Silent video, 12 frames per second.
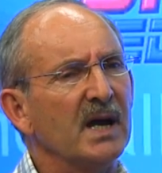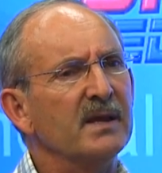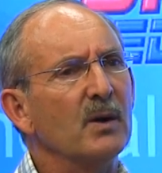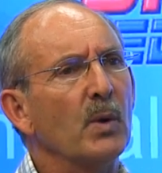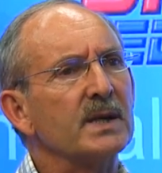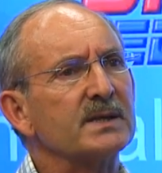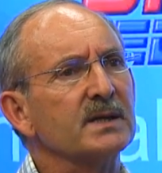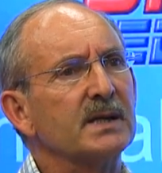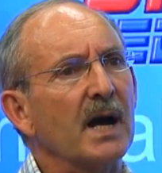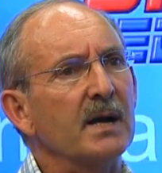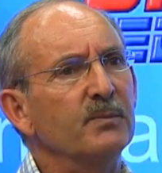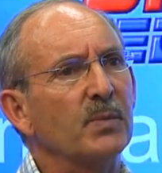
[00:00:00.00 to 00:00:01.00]
In the Western
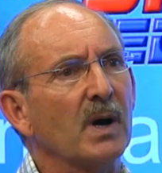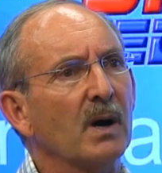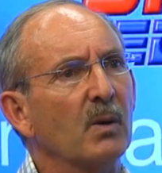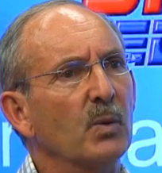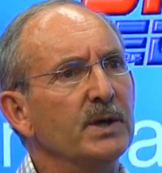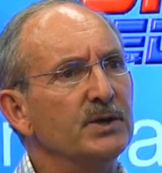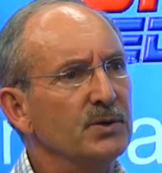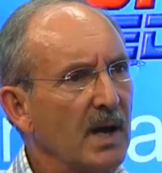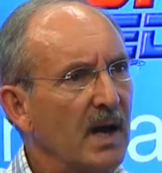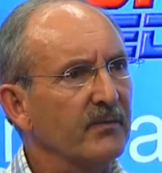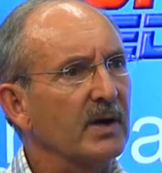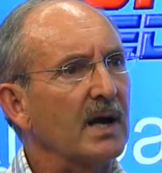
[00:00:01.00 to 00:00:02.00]
Cape, we do
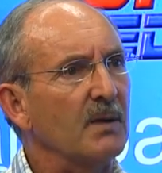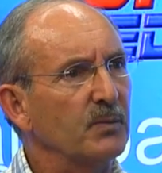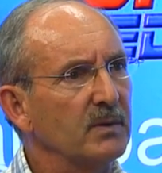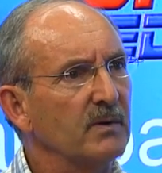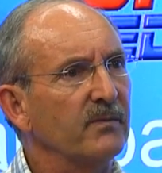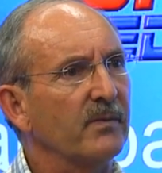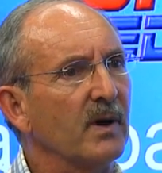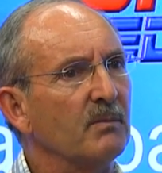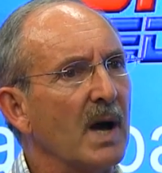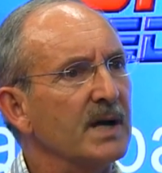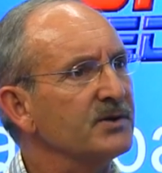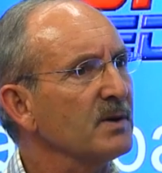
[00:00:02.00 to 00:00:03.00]
have a couple of
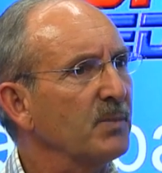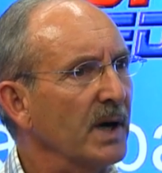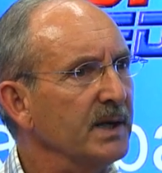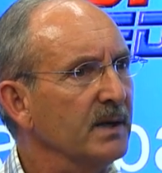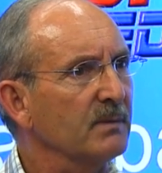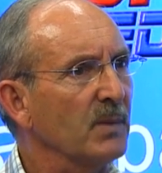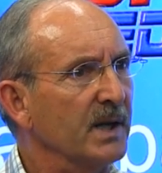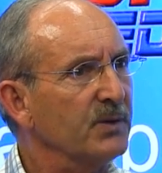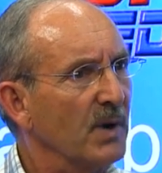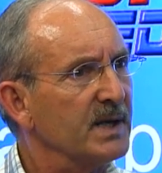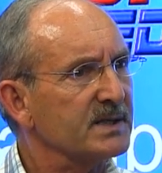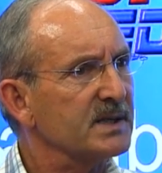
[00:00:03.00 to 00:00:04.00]
major money
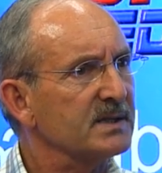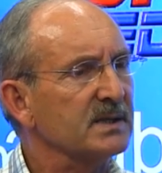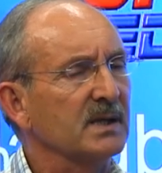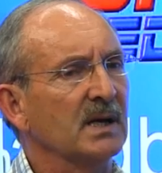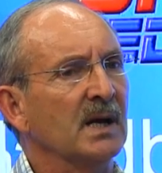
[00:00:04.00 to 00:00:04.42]
races.